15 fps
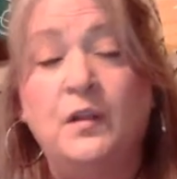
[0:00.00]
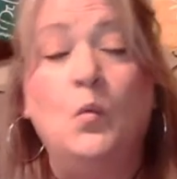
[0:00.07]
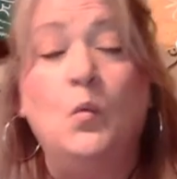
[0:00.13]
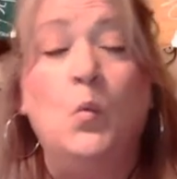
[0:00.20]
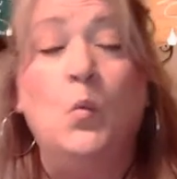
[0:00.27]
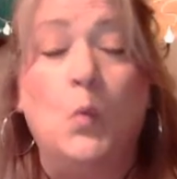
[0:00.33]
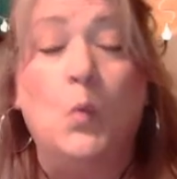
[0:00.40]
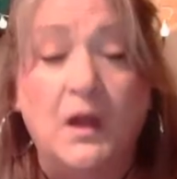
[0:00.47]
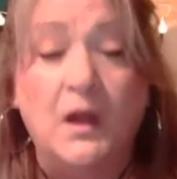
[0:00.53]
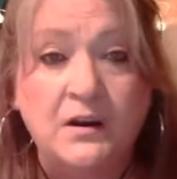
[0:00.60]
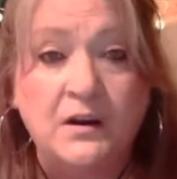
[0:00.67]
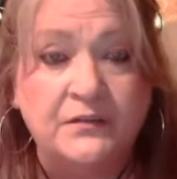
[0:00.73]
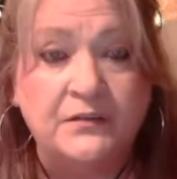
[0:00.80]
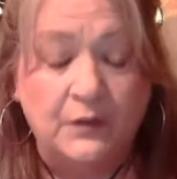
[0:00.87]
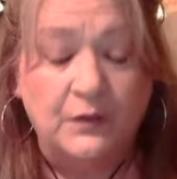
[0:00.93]

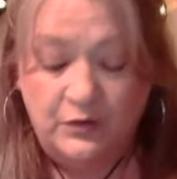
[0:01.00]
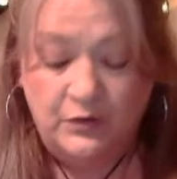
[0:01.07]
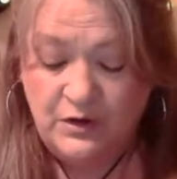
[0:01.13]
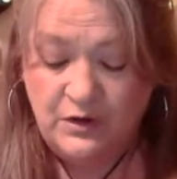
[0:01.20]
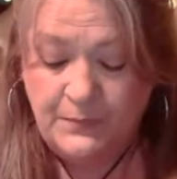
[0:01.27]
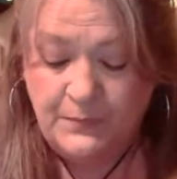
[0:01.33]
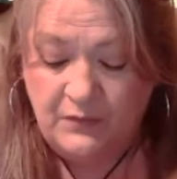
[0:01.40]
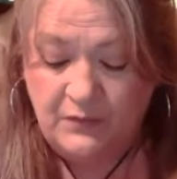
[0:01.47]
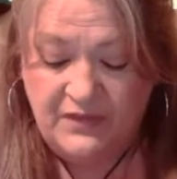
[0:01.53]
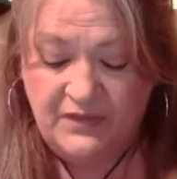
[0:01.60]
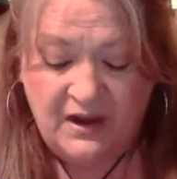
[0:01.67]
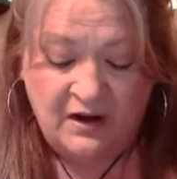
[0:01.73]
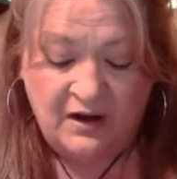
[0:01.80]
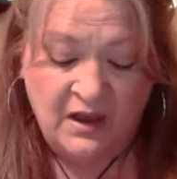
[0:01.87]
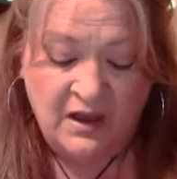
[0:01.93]
wonderful group over
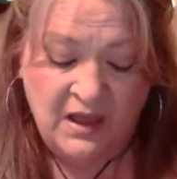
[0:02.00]
there.